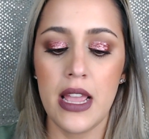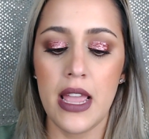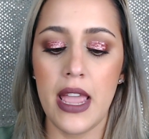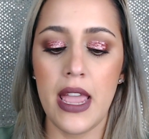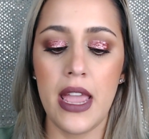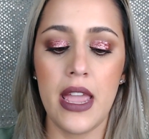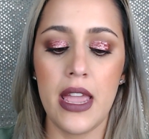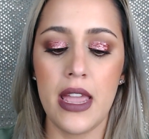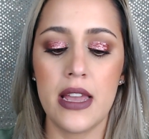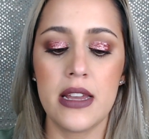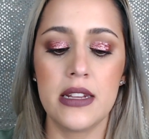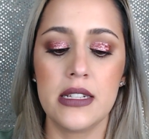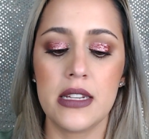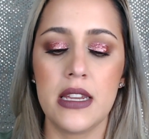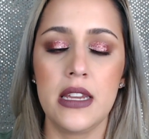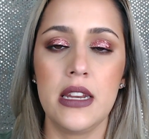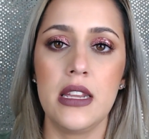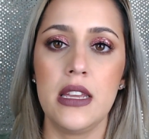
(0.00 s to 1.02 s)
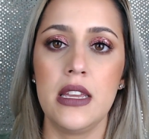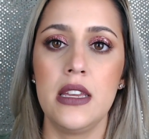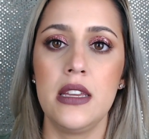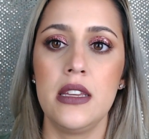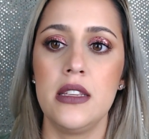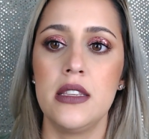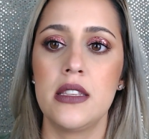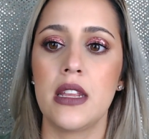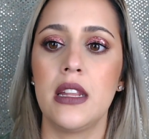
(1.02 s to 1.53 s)
and it
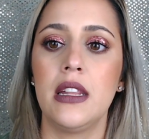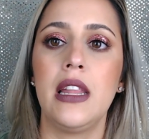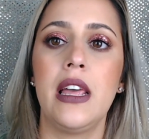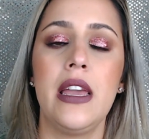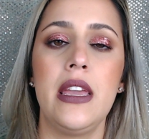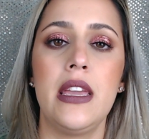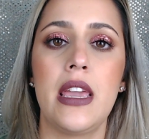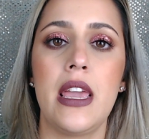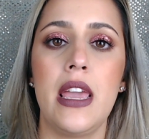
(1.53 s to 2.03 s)
is like